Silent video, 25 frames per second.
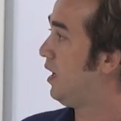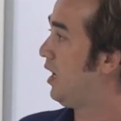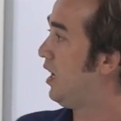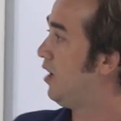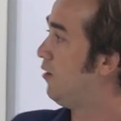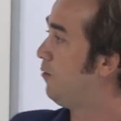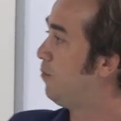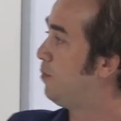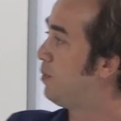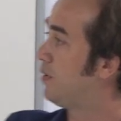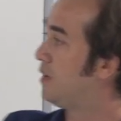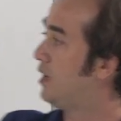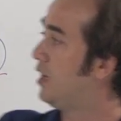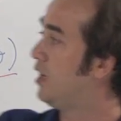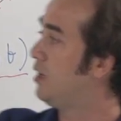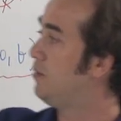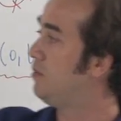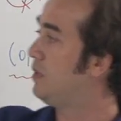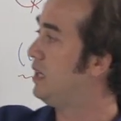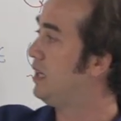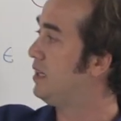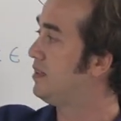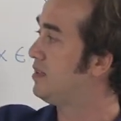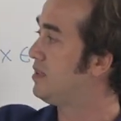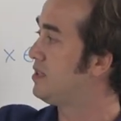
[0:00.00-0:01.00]
F
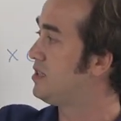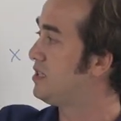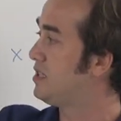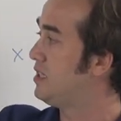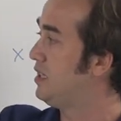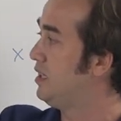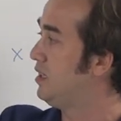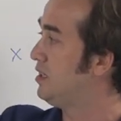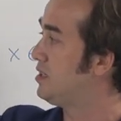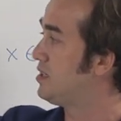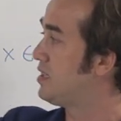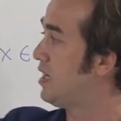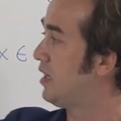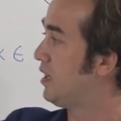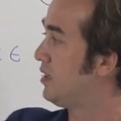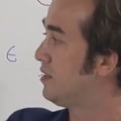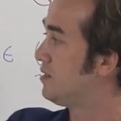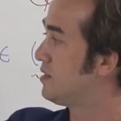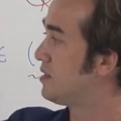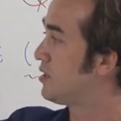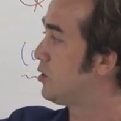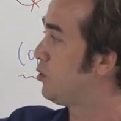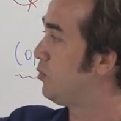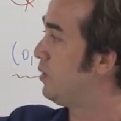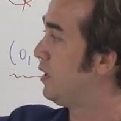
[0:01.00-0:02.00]
prime at C, second
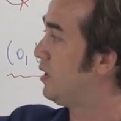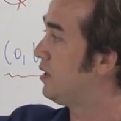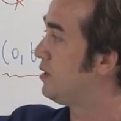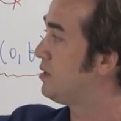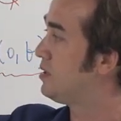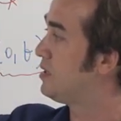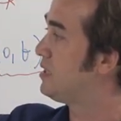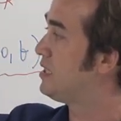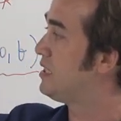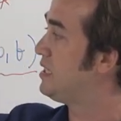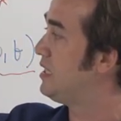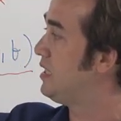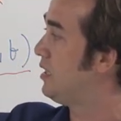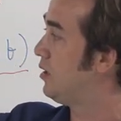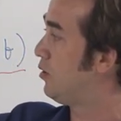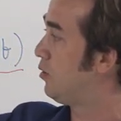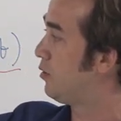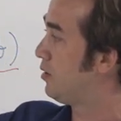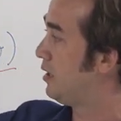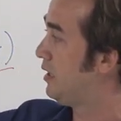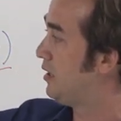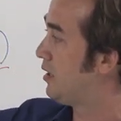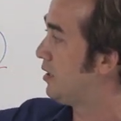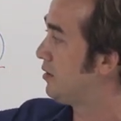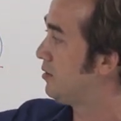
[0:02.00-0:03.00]
square C,
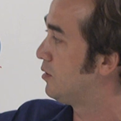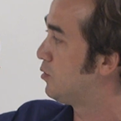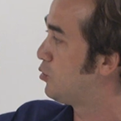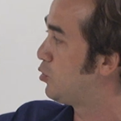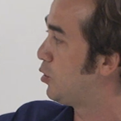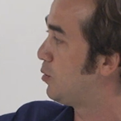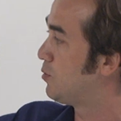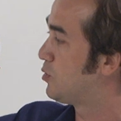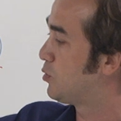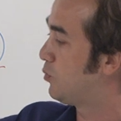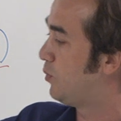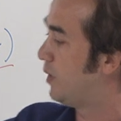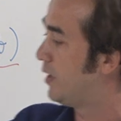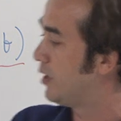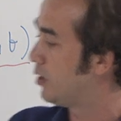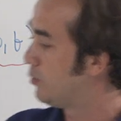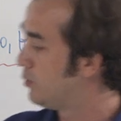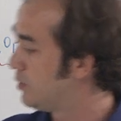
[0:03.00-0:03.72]
or in other terms, 1